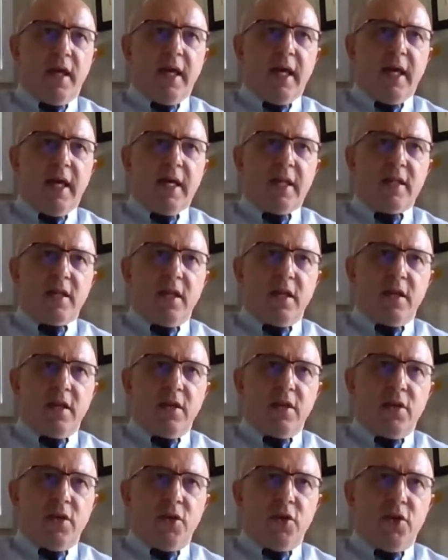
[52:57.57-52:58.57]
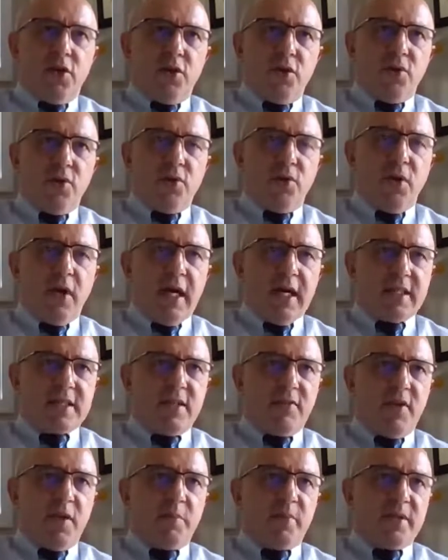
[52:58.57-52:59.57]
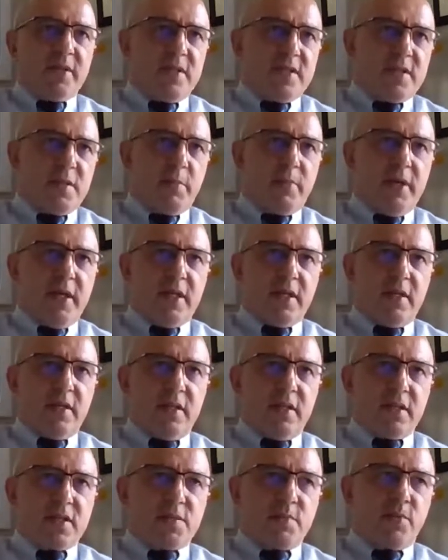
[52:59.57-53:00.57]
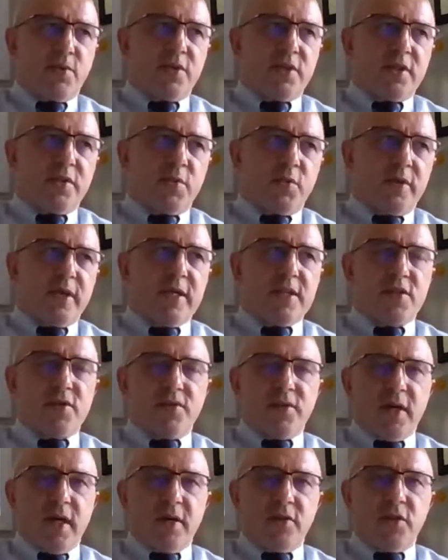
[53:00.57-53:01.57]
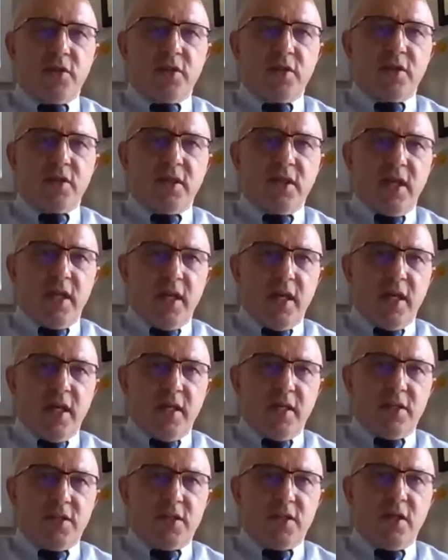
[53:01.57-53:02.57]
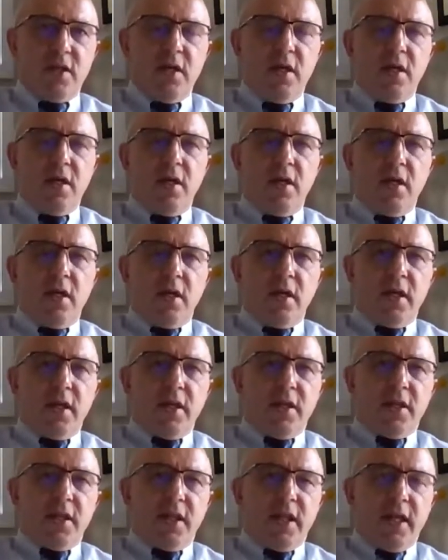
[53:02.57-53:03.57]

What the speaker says: And you actively participating in exploring ways of how you can engage in